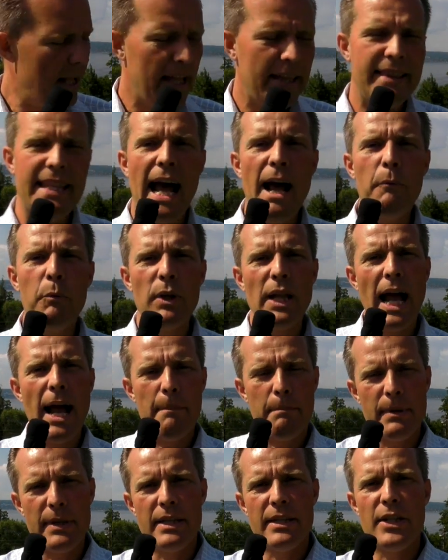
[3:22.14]
That will
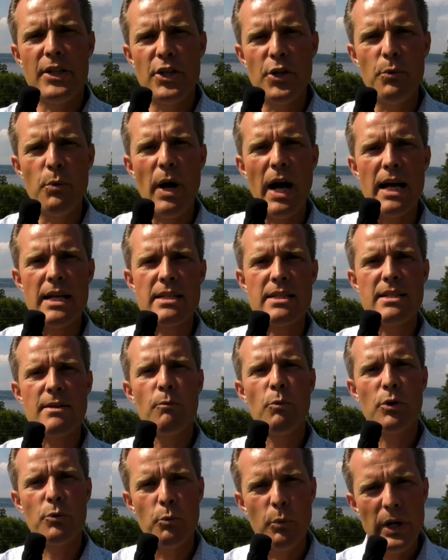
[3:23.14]
happen in the US.
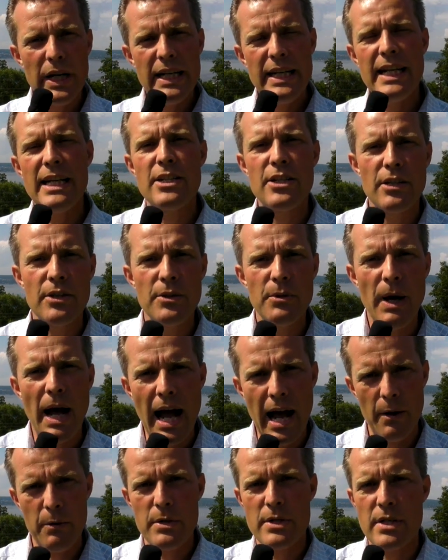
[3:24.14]
What we need to do
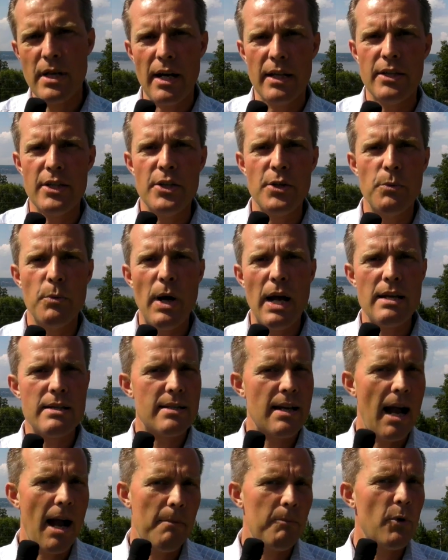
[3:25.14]
outside the
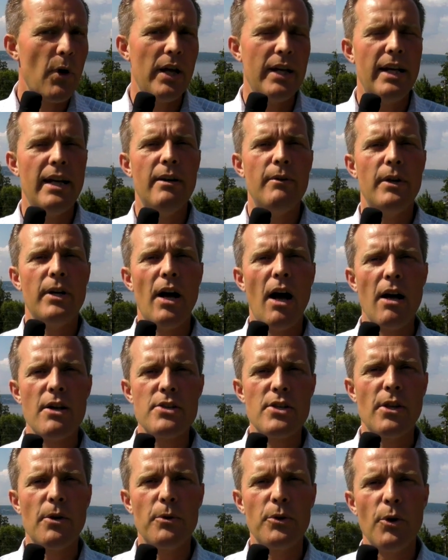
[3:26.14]
US, I'm right here in
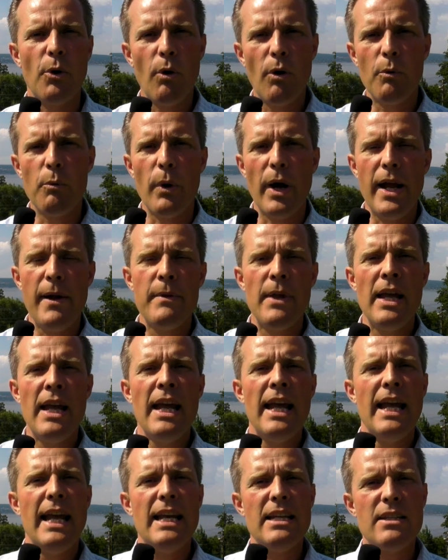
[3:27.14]
Oslo, Norway,
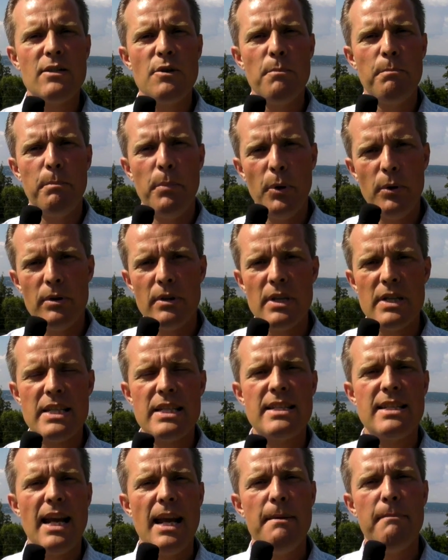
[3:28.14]
is to put the
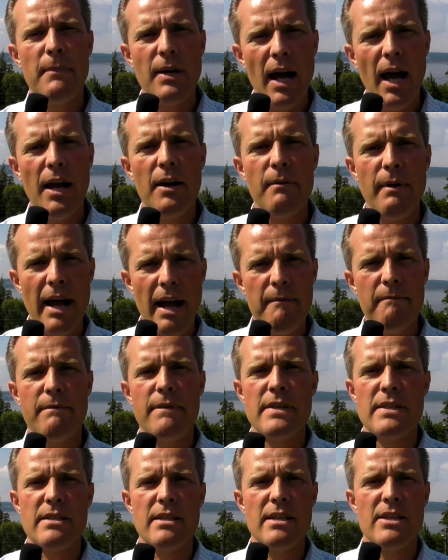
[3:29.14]
same kind of
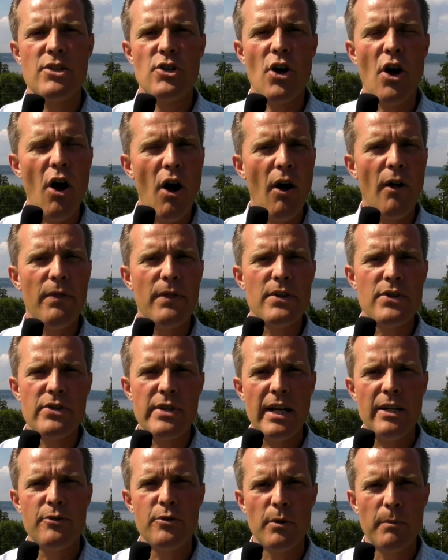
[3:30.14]
emphasis on the
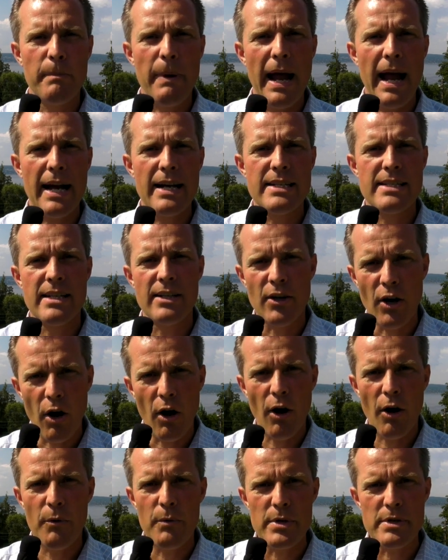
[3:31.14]
central banks in
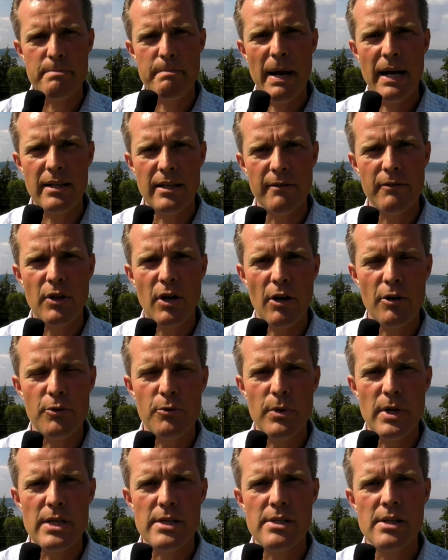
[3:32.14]
our respective
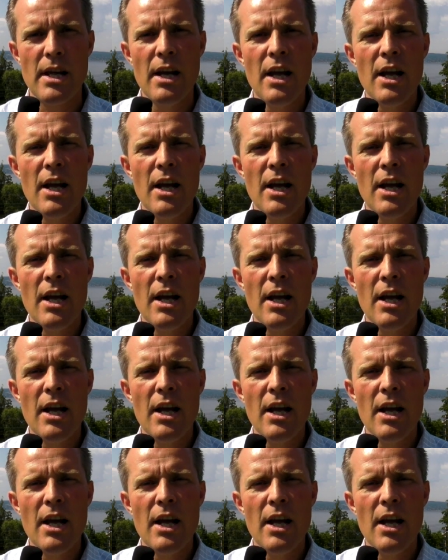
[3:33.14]
countries.